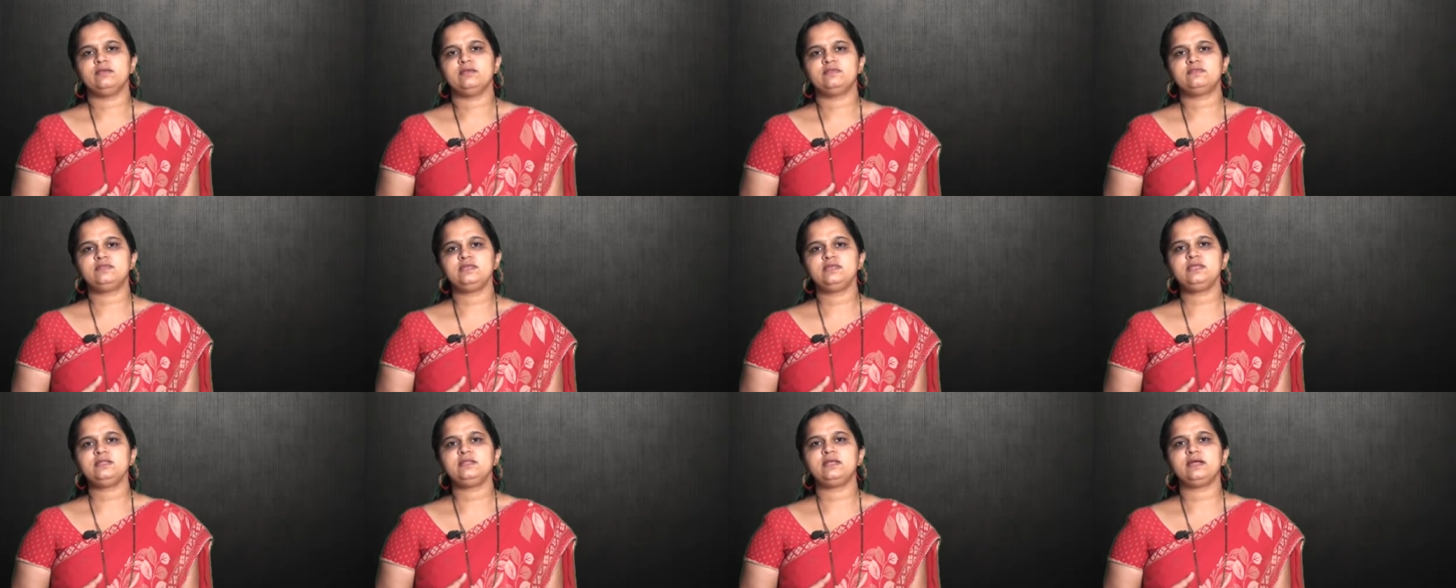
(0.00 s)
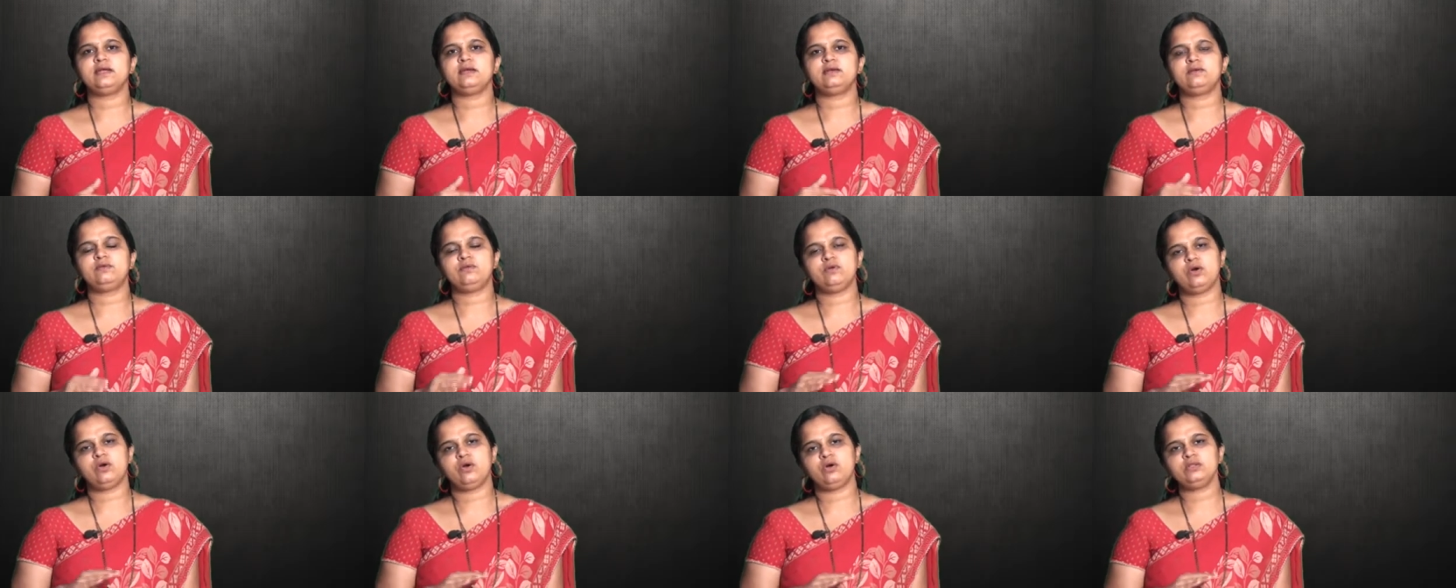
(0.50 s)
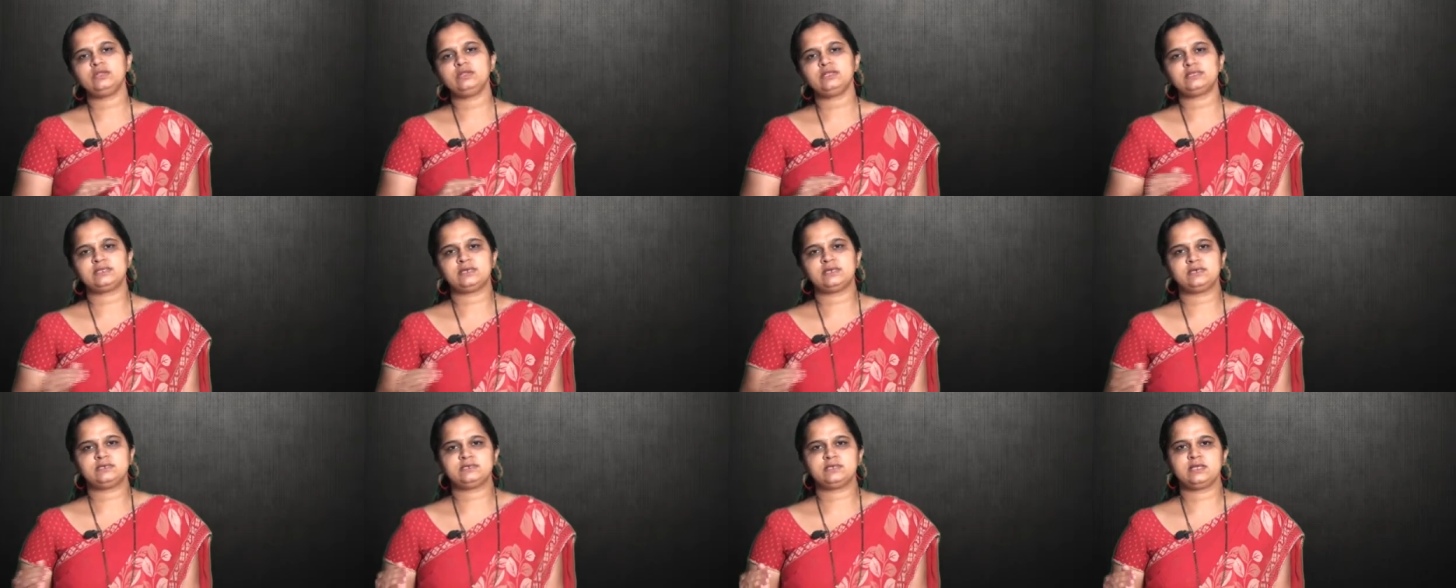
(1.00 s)
see that all the
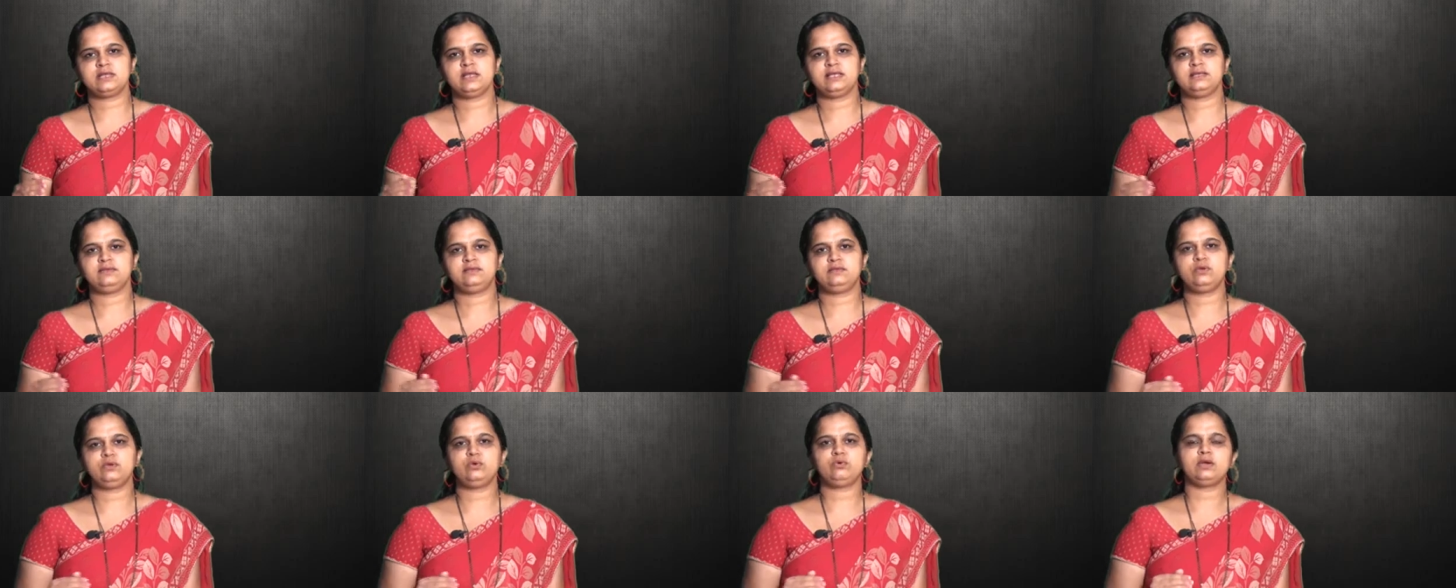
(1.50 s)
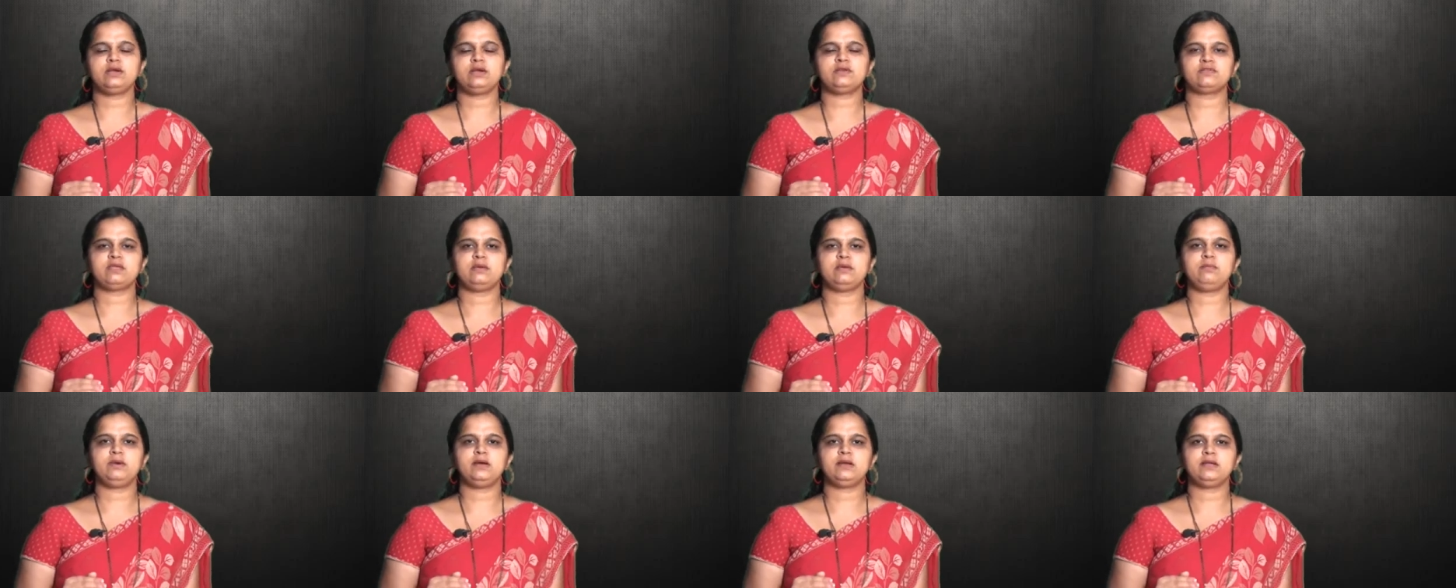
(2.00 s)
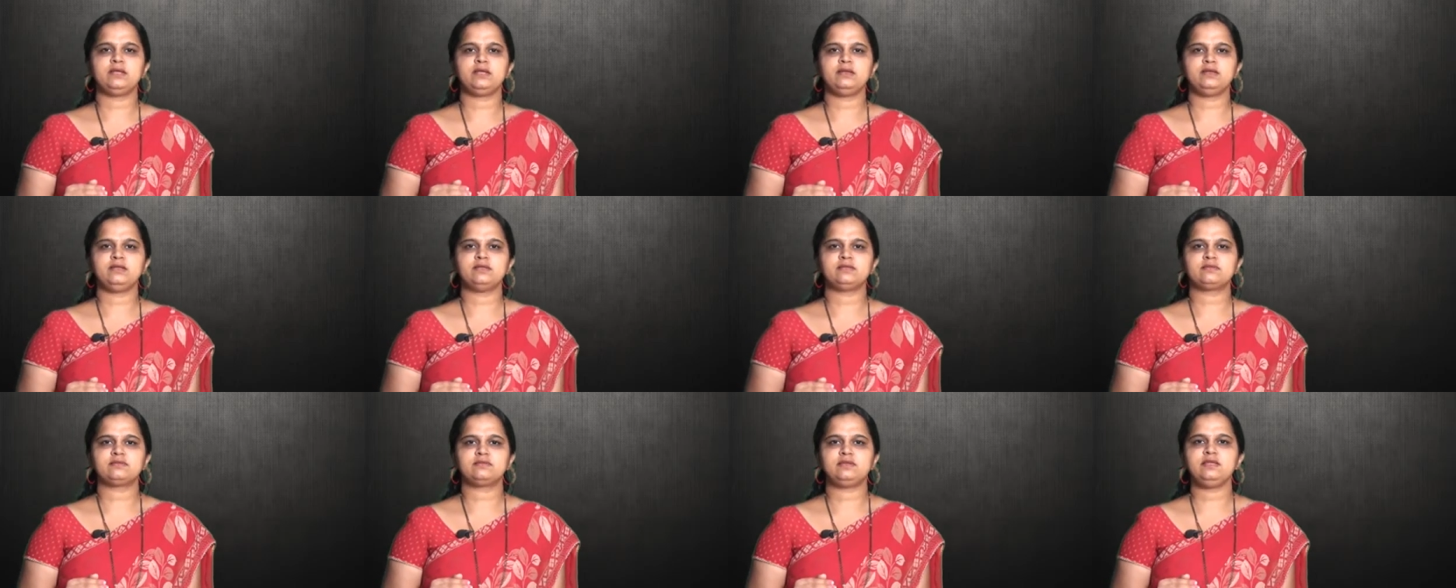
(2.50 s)
threads are executed
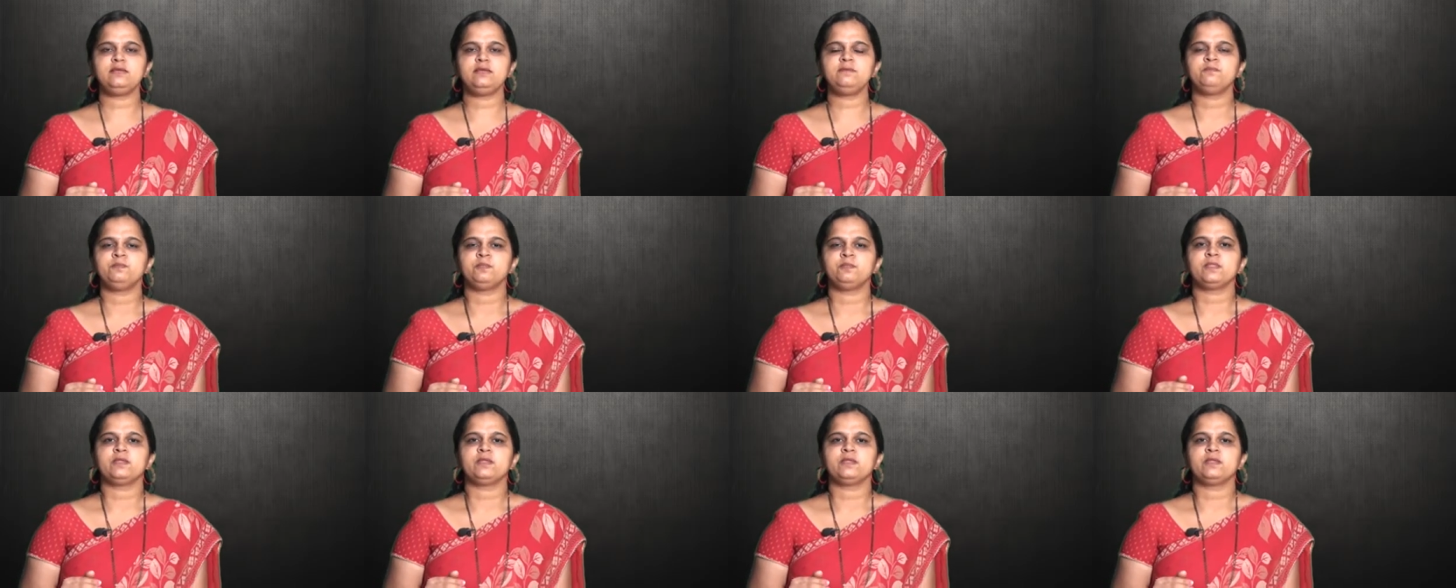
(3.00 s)
simultaneously